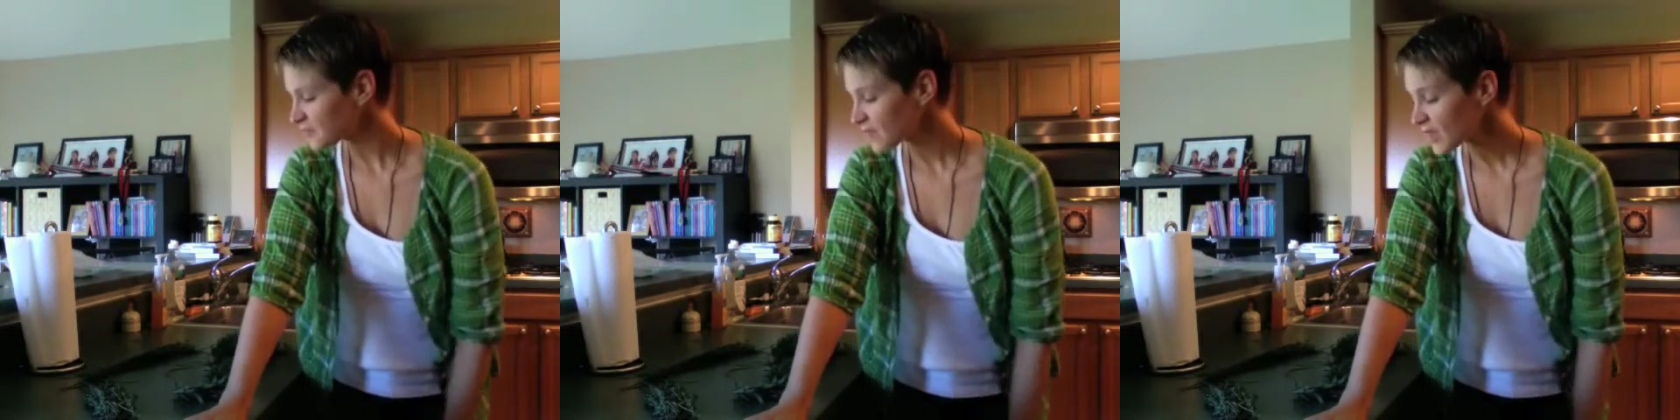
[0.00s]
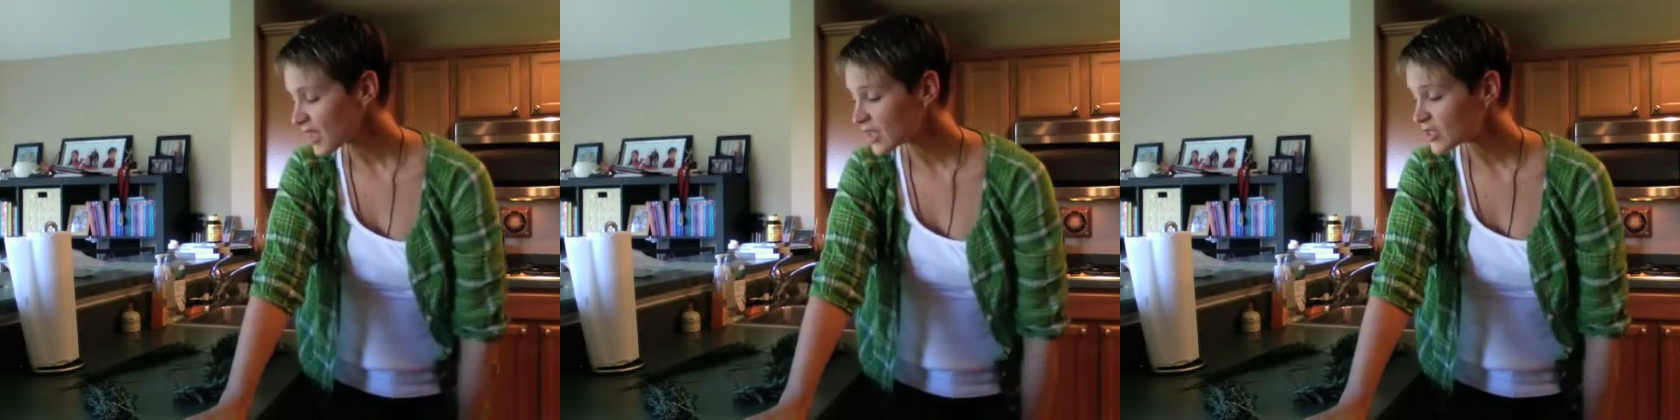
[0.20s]

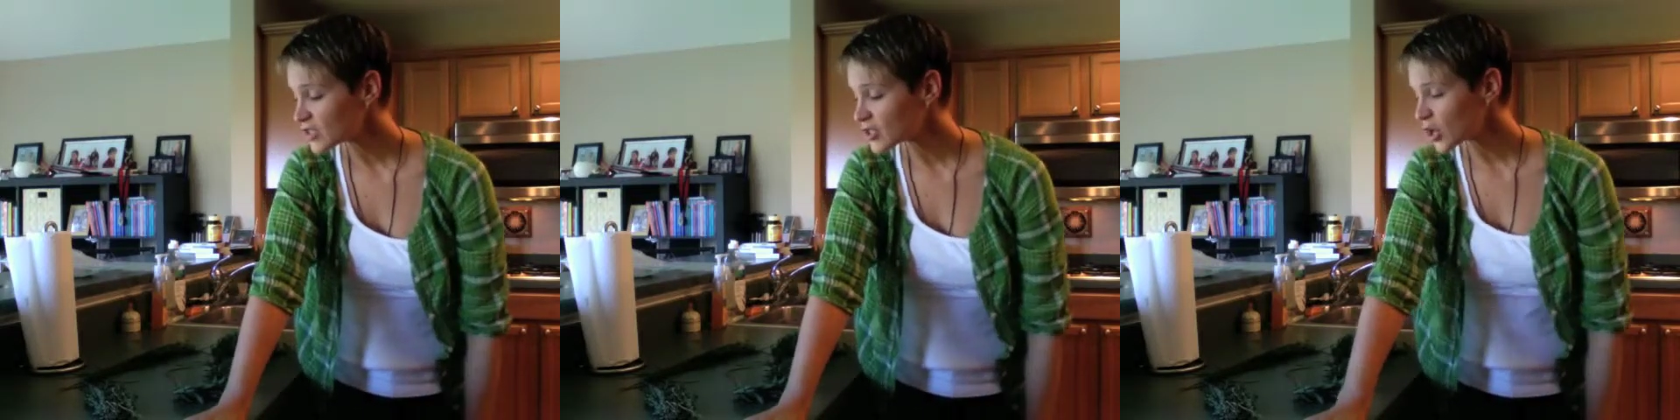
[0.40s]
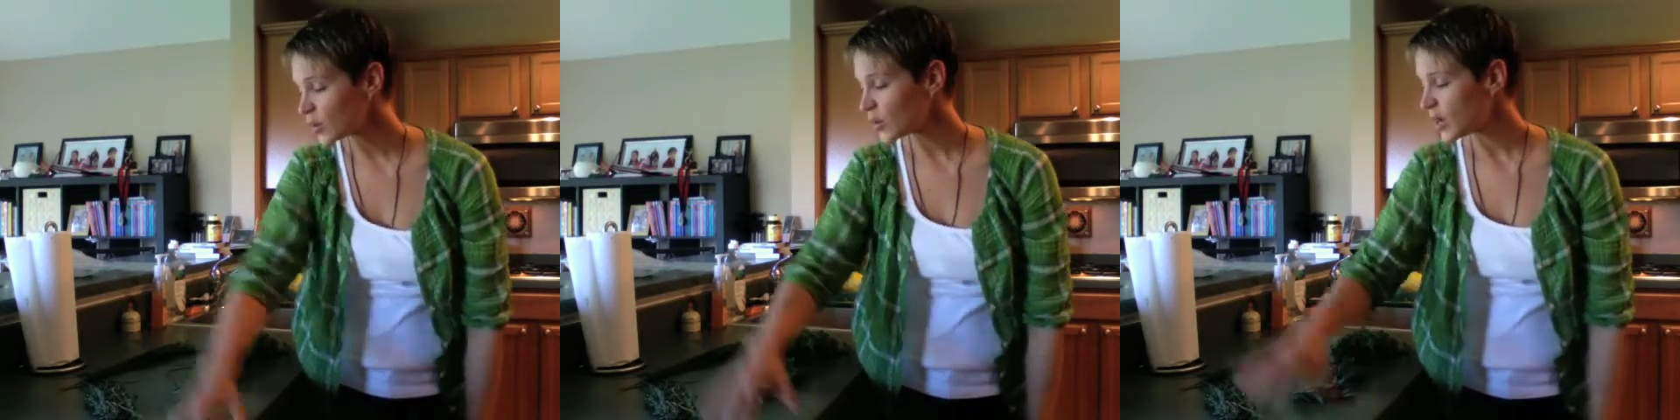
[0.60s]

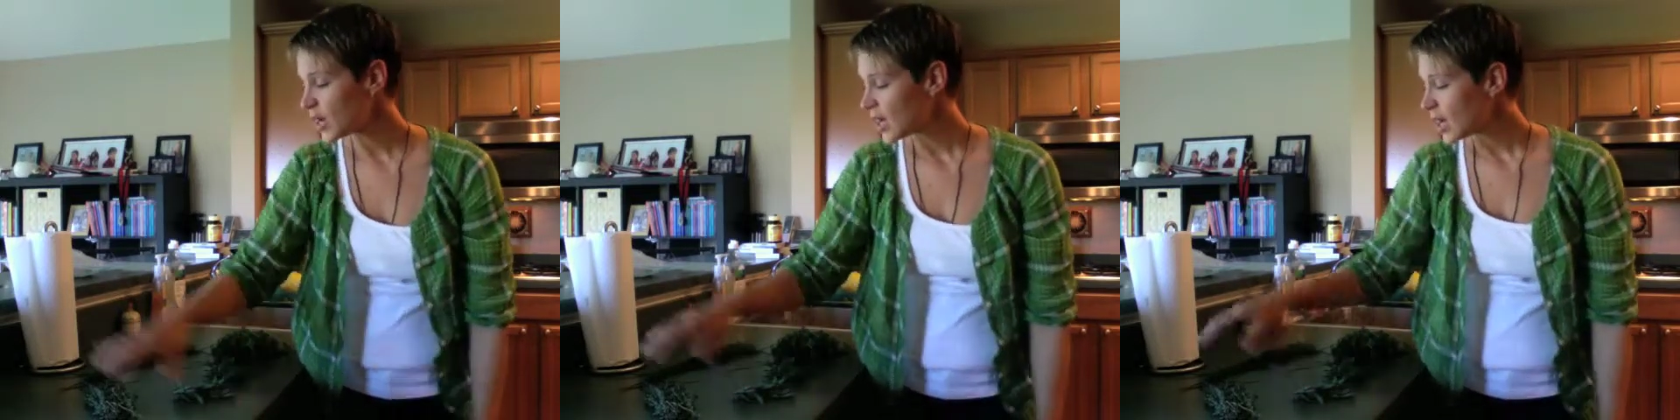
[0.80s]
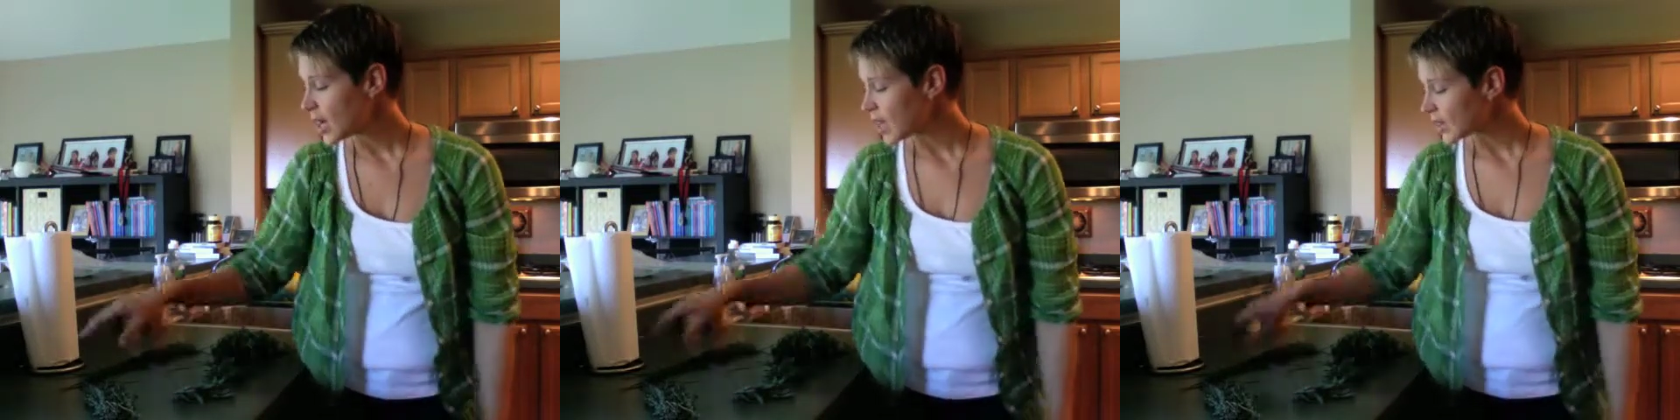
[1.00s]
So
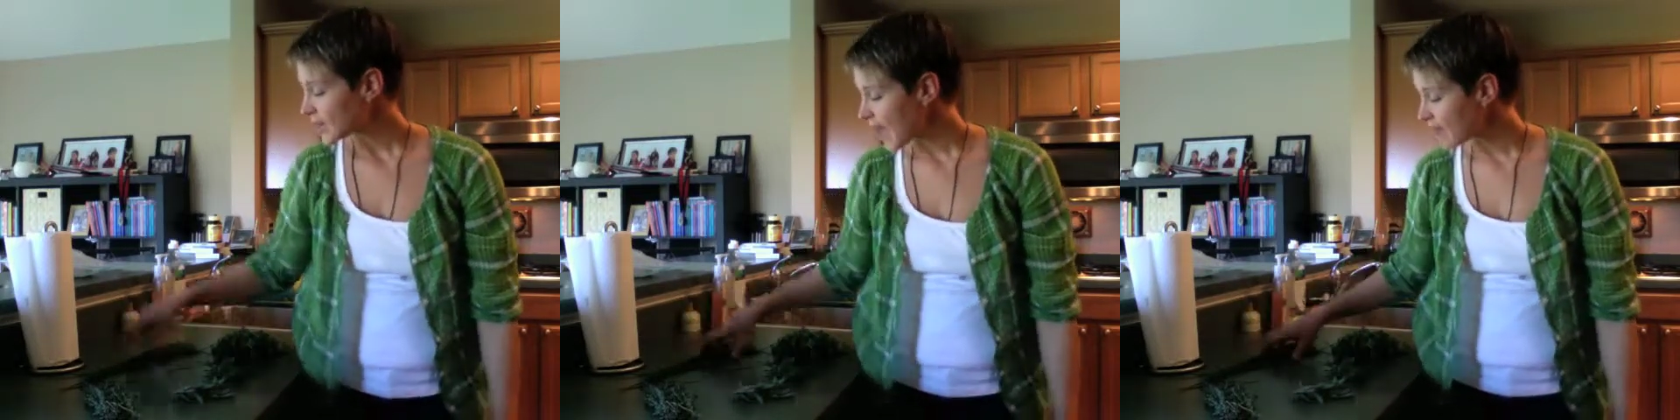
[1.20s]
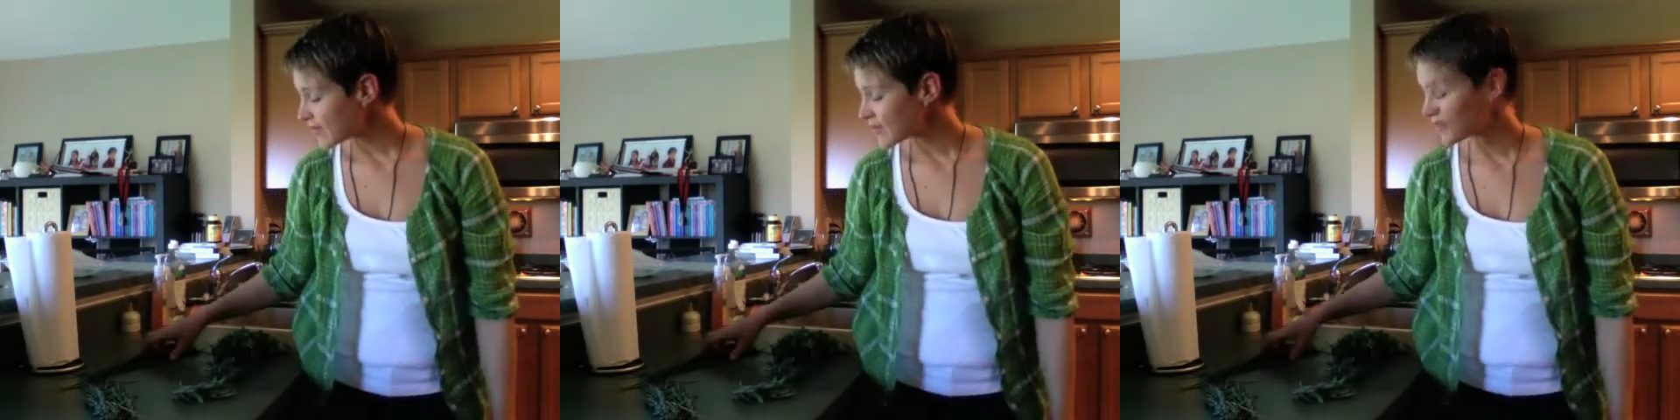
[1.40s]

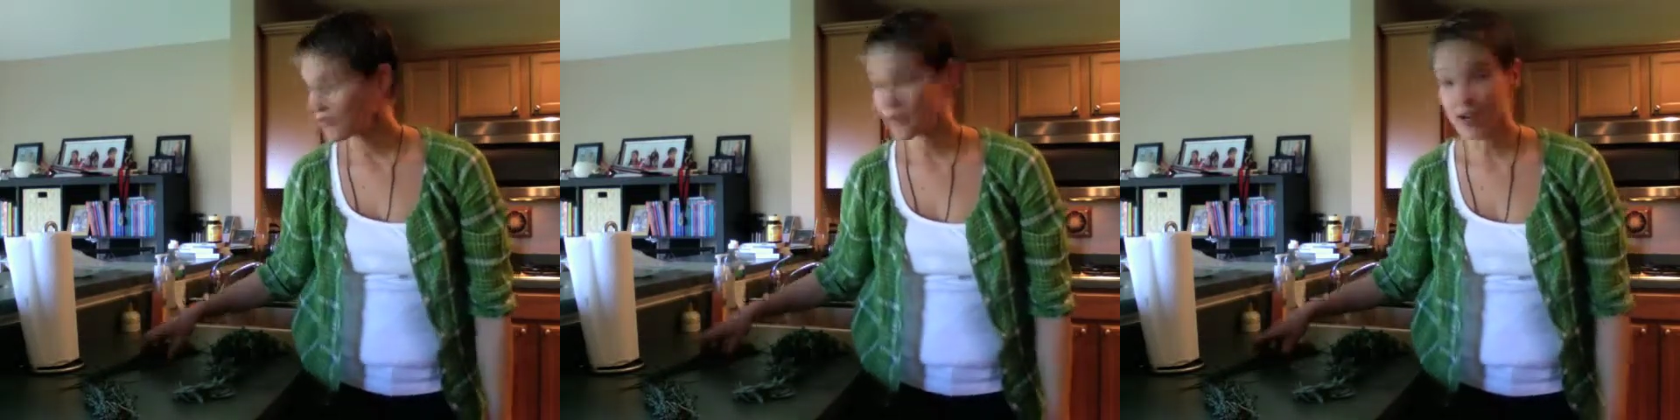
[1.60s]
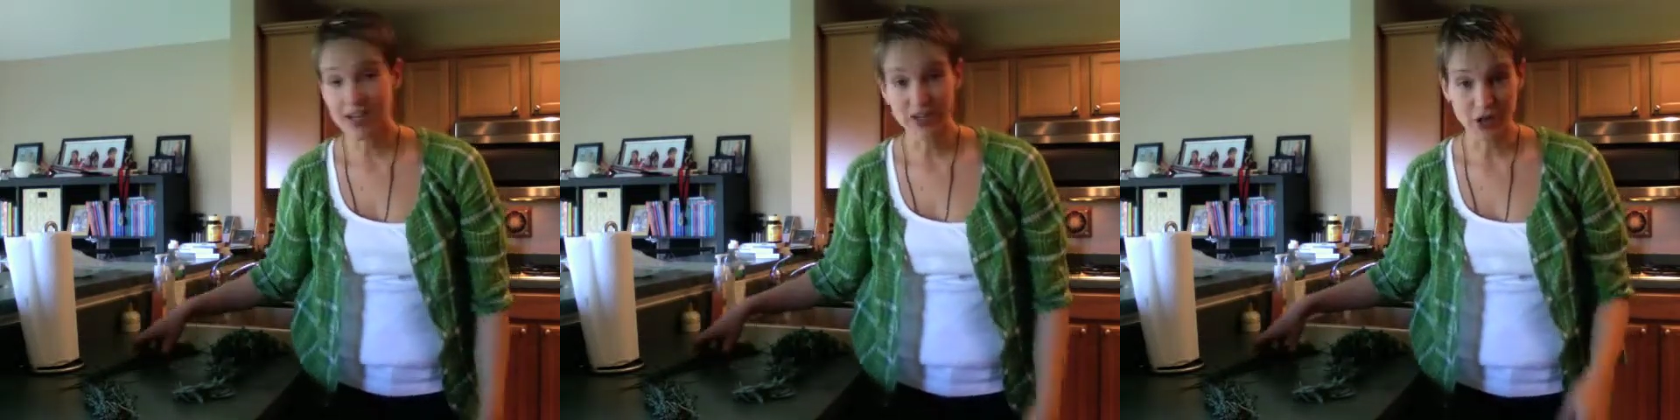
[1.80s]
having
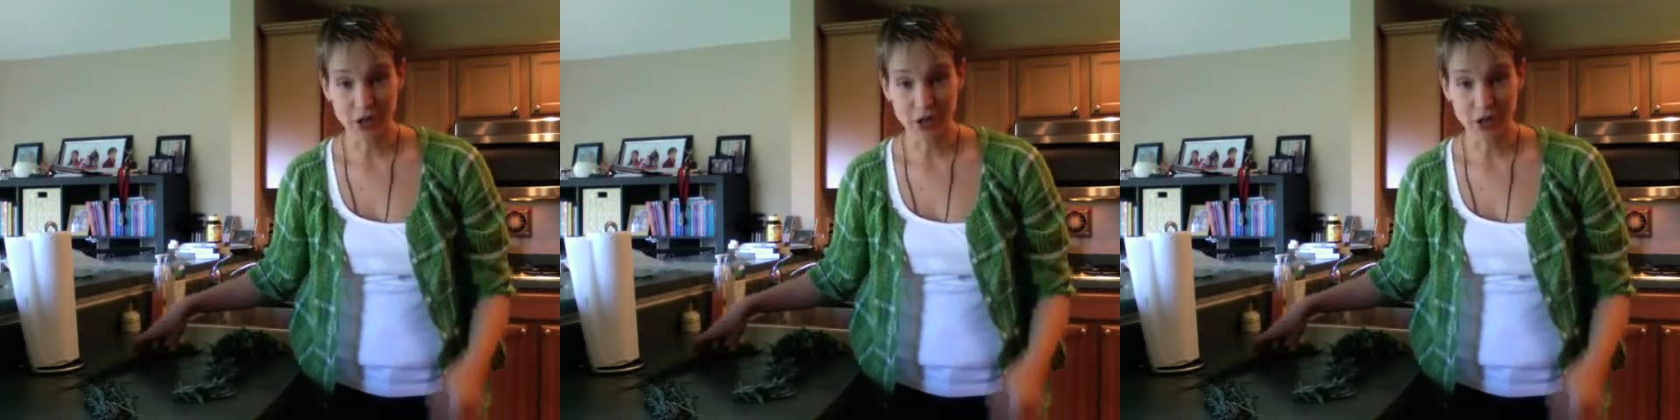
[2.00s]
fresh